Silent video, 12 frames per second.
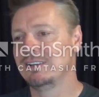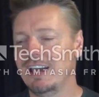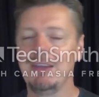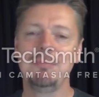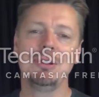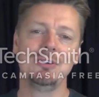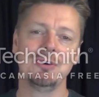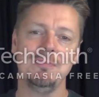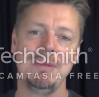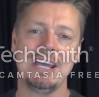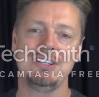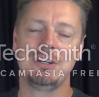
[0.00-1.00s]
I've been doing
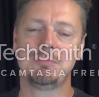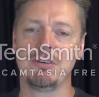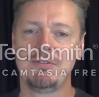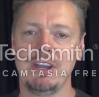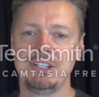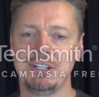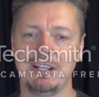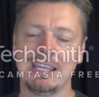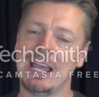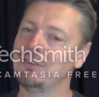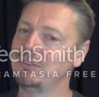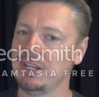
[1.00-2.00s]
magic professionally
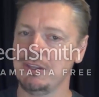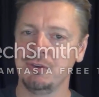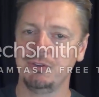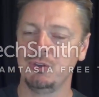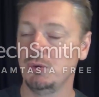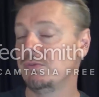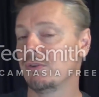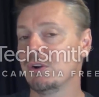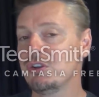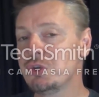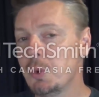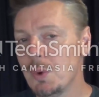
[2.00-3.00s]
outside of YouTube for
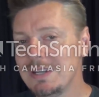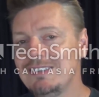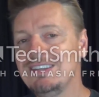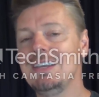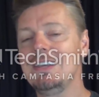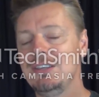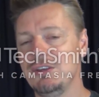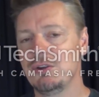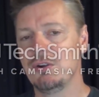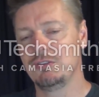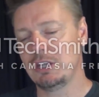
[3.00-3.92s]
20 years.